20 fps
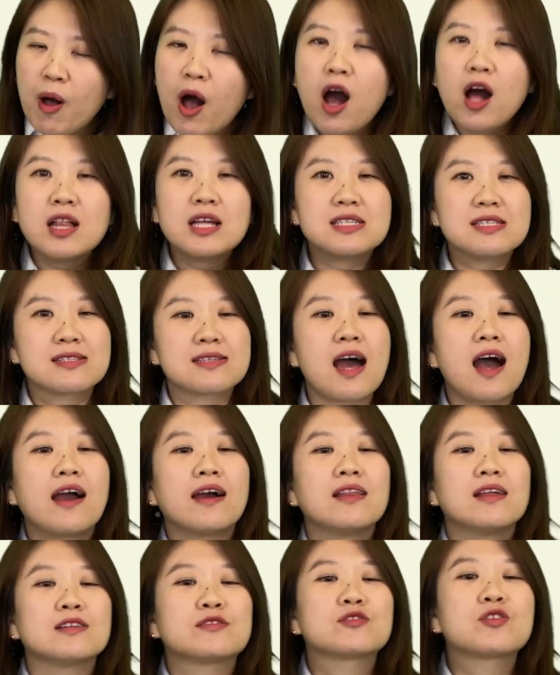Paul and
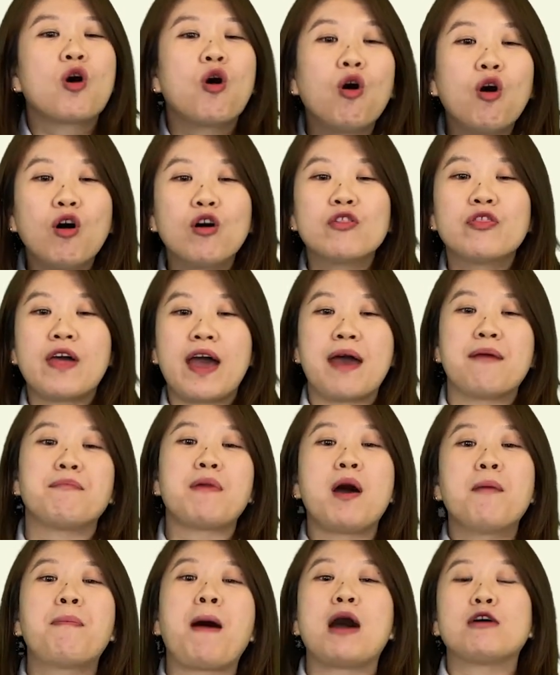Silas told
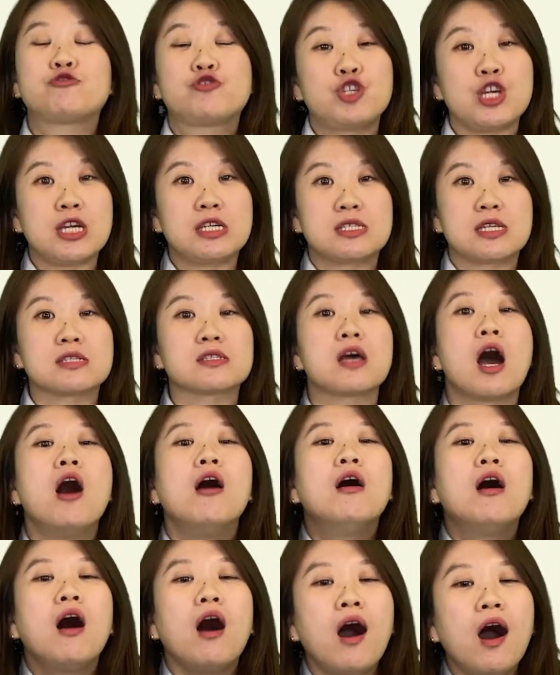them about Jesus.
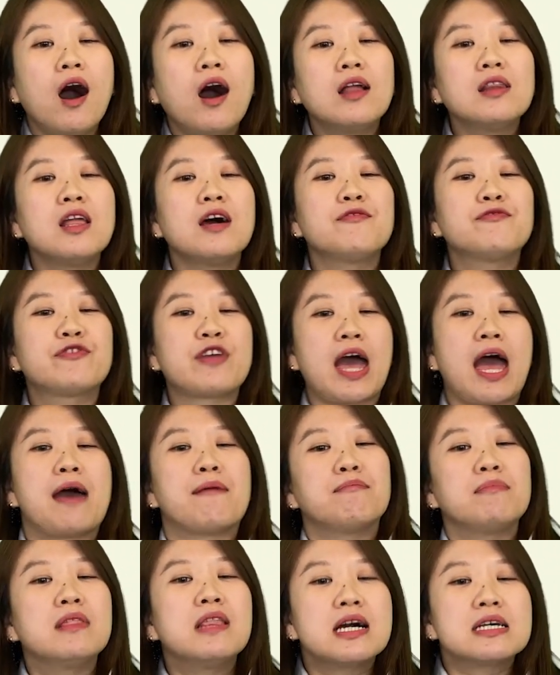All of
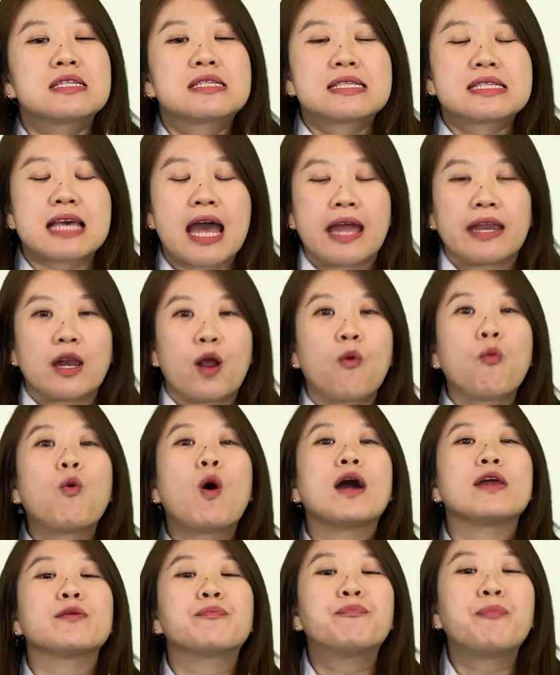them listened
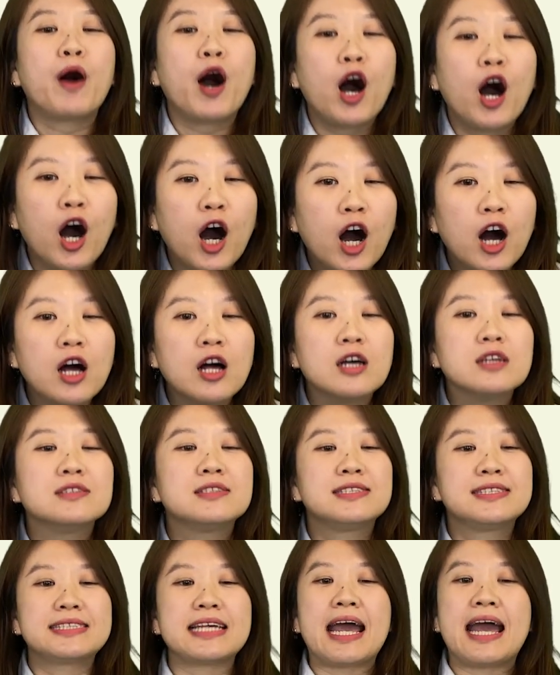what Paul
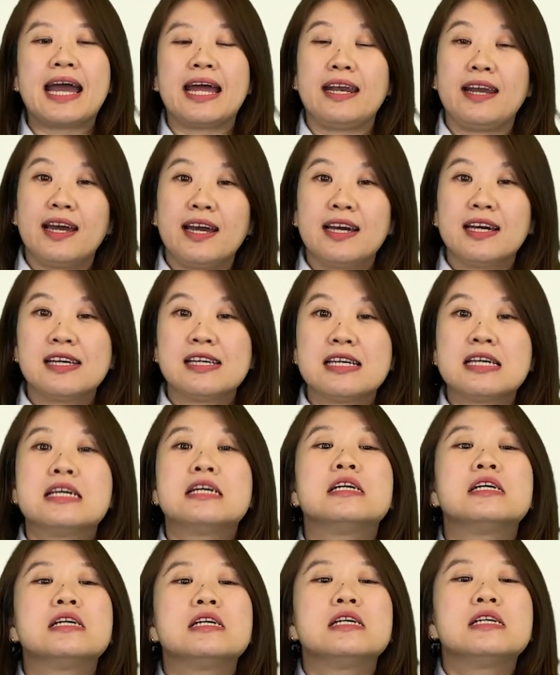said.
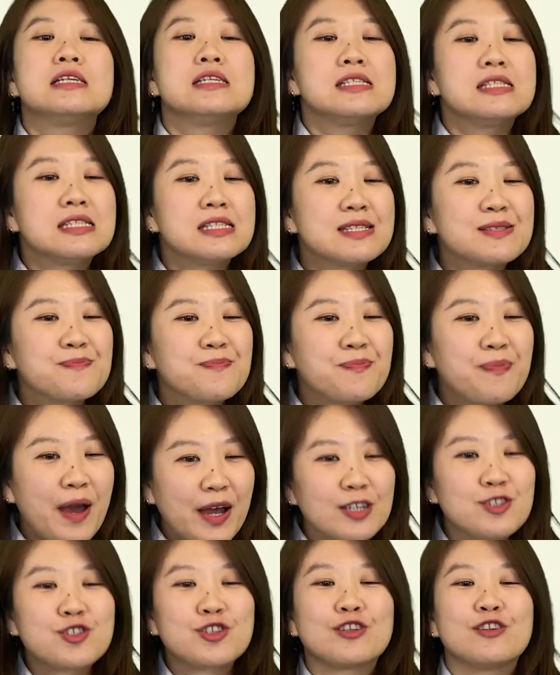
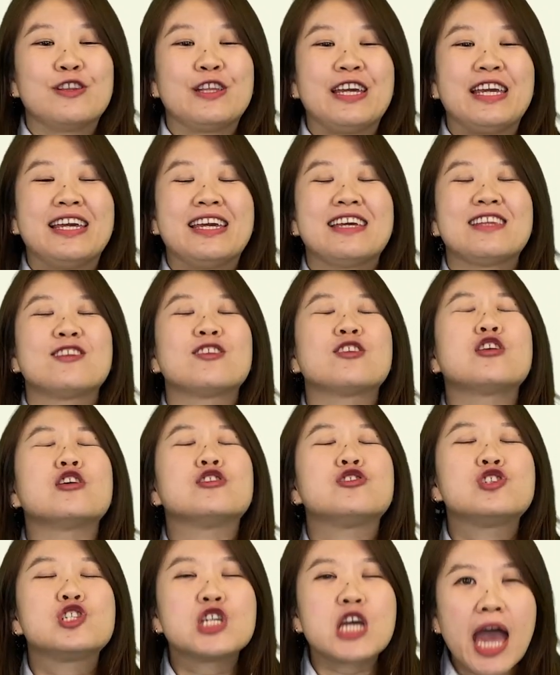Especially the
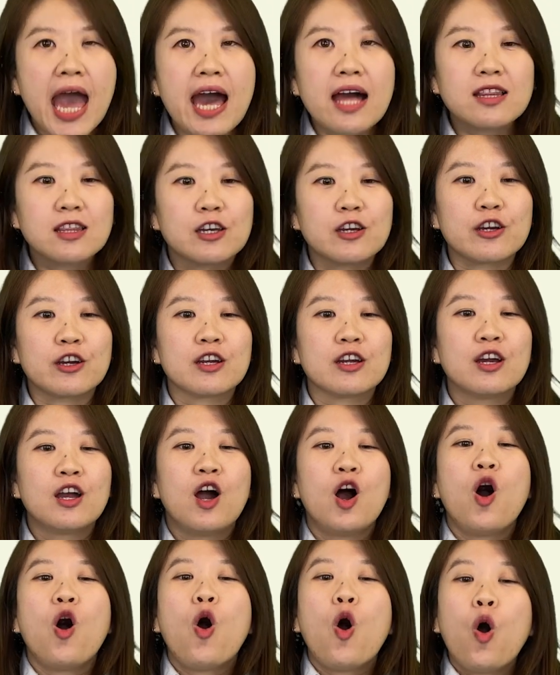jailer,
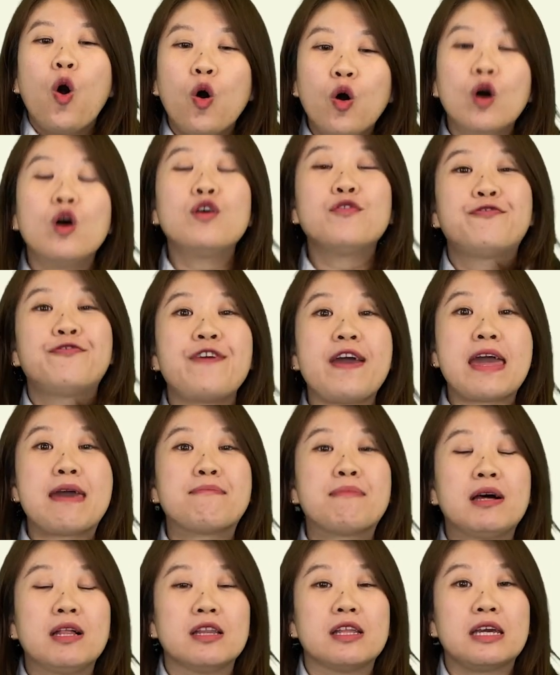whole
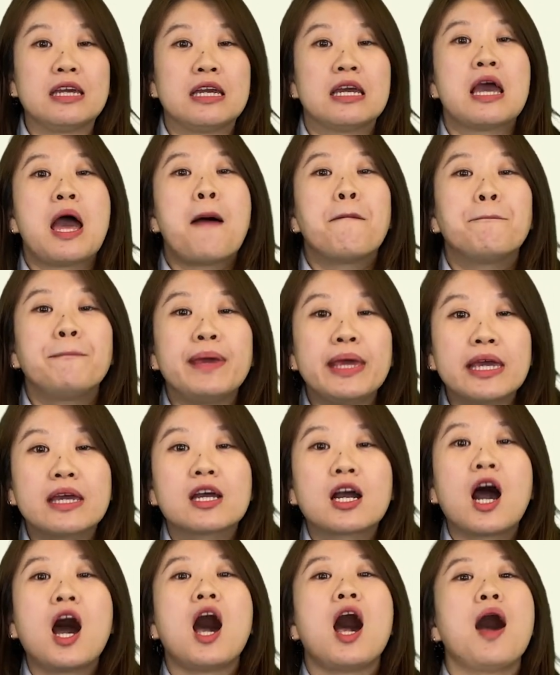family
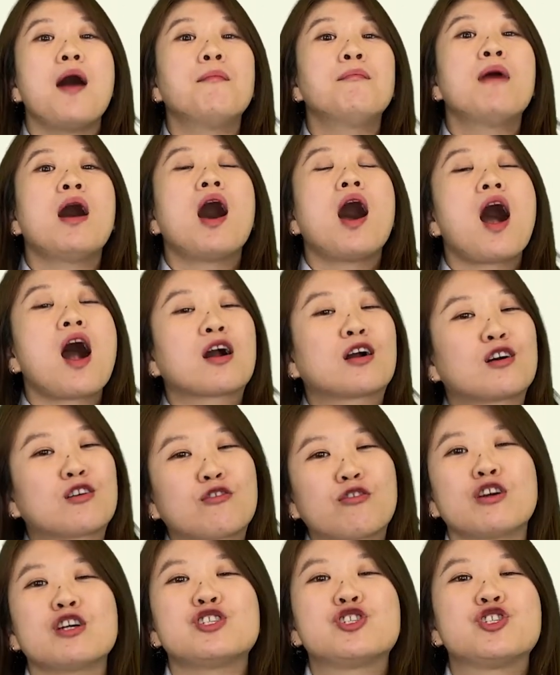become a
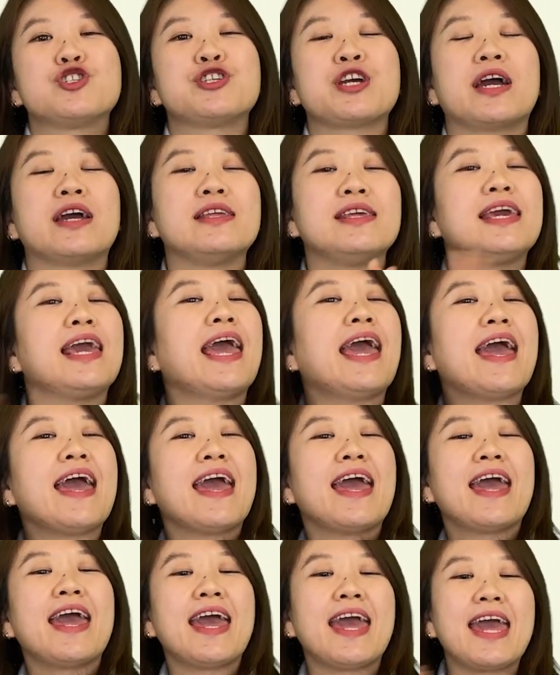Christian.
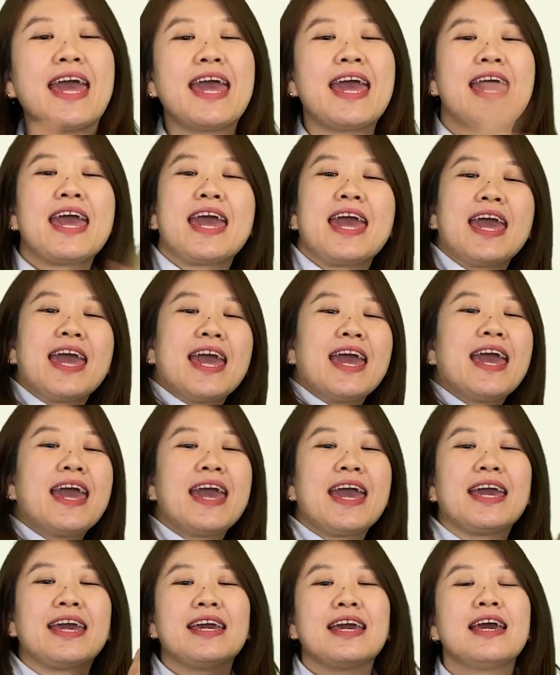
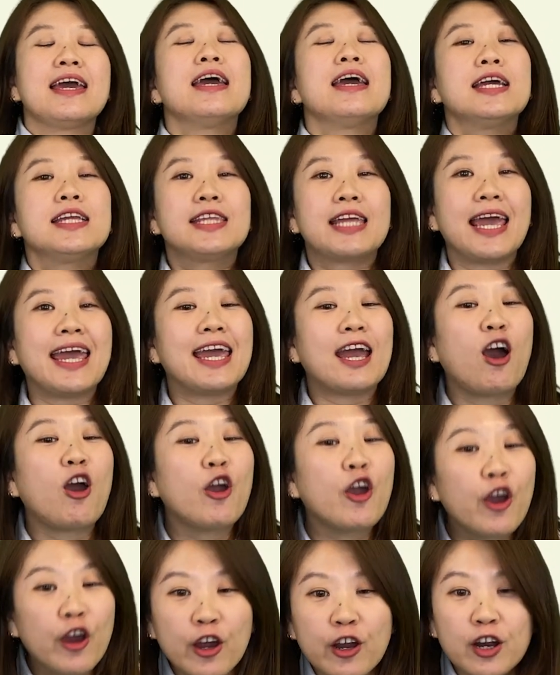Yay! They
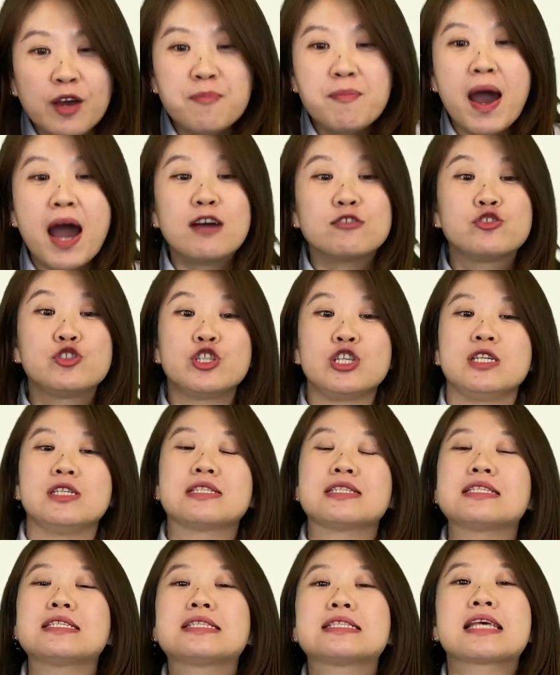heard about
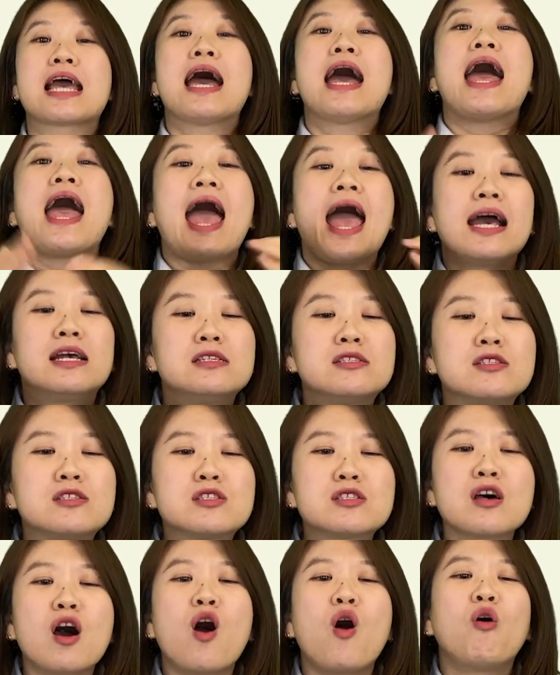Jesus and
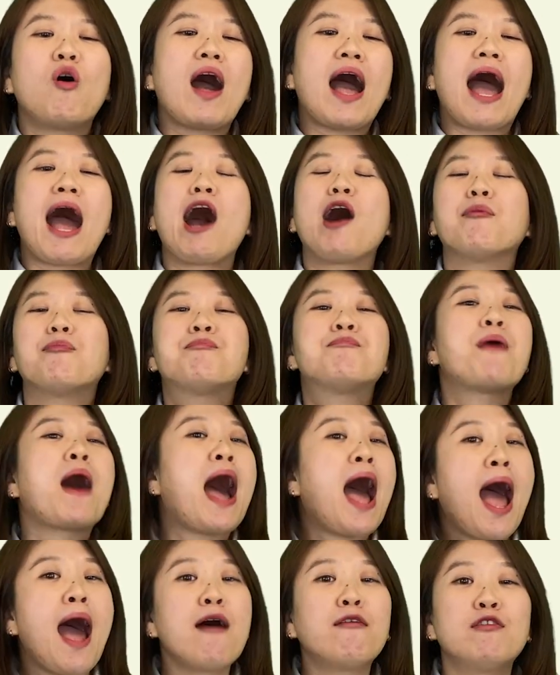saw how
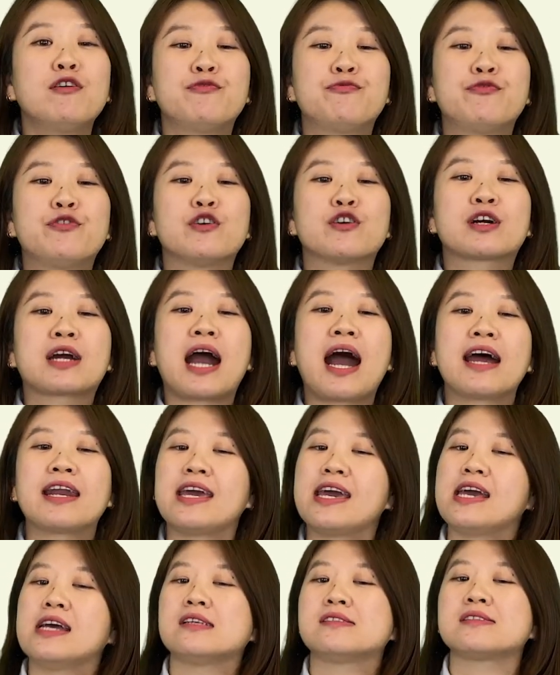powerful God
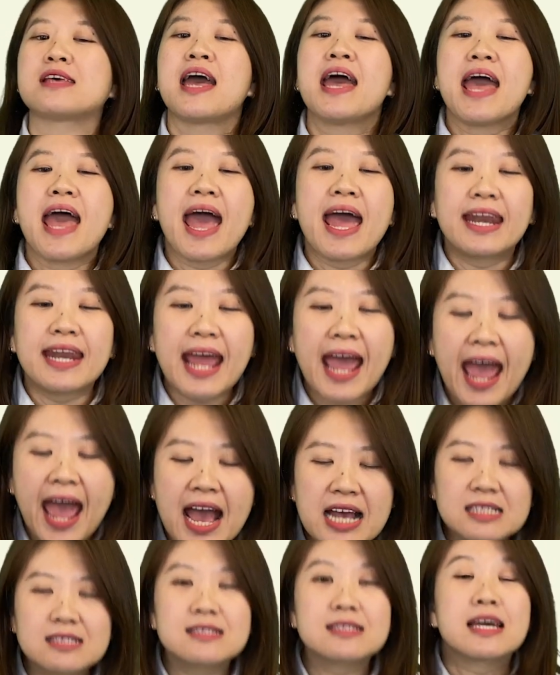is and
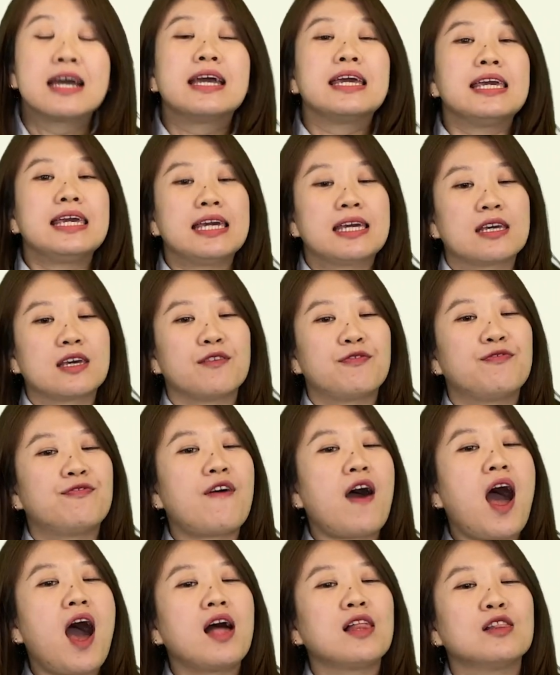asked he could
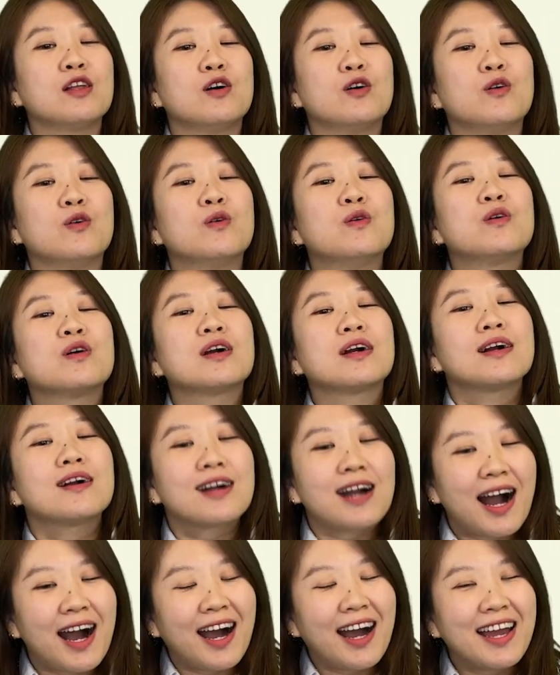follow
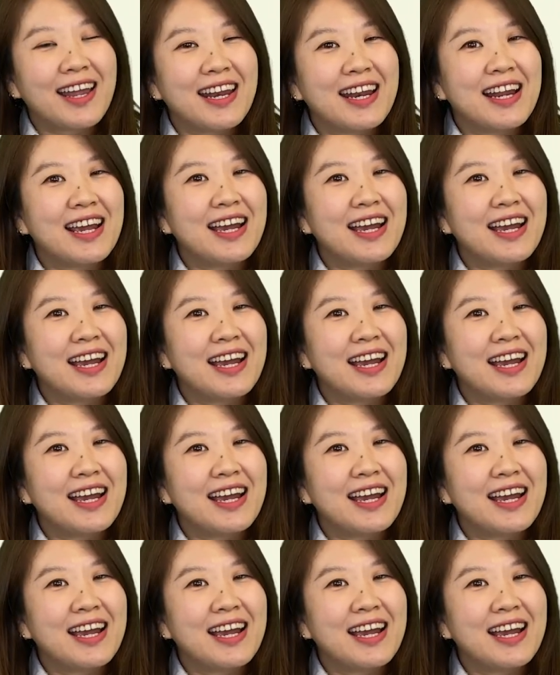God.